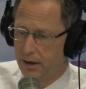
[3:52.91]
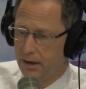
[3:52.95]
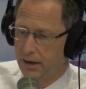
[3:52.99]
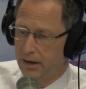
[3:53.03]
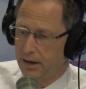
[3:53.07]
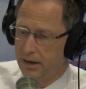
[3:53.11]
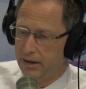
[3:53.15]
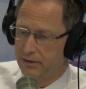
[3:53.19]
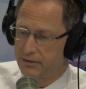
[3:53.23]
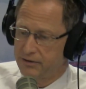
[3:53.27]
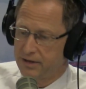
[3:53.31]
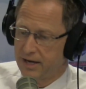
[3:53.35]

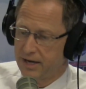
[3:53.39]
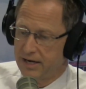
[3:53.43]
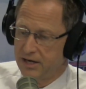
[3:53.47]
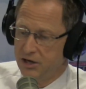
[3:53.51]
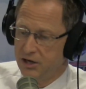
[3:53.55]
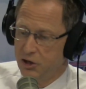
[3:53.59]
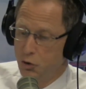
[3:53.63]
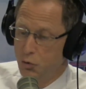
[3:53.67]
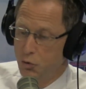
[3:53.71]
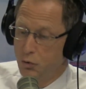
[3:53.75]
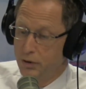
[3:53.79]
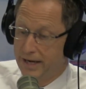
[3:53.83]
is that
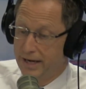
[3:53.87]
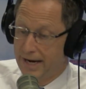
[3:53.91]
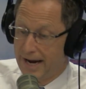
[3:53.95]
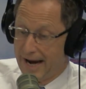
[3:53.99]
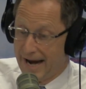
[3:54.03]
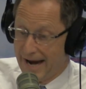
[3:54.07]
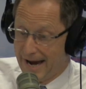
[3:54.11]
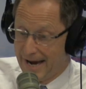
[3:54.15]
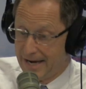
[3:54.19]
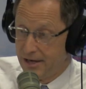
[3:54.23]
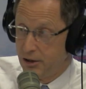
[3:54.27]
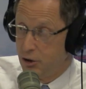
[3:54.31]
you
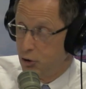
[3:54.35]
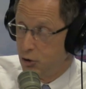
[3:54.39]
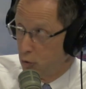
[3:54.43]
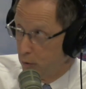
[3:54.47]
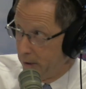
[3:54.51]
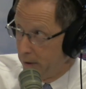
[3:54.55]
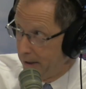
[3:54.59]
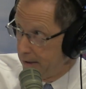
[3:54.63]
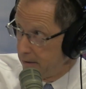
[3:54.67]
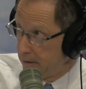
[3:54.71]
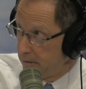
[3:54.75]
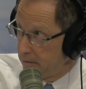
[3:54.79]
can do
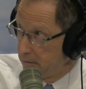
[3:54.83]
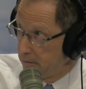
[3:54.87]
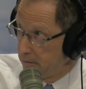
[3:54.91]
it.